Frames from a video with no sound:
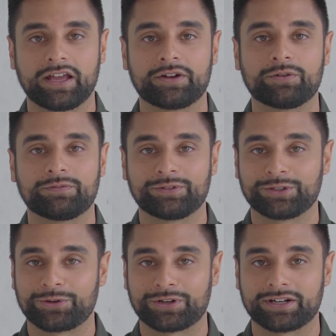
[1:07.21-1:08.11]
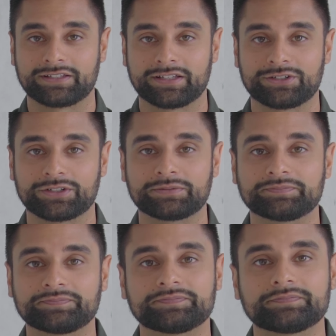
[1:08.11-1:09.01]
and hopefully your organization.
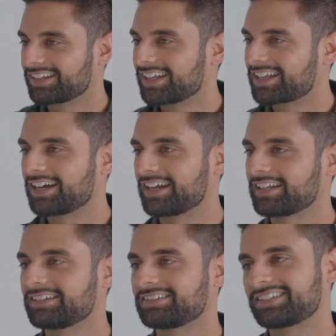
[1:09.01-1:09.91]
Cut it,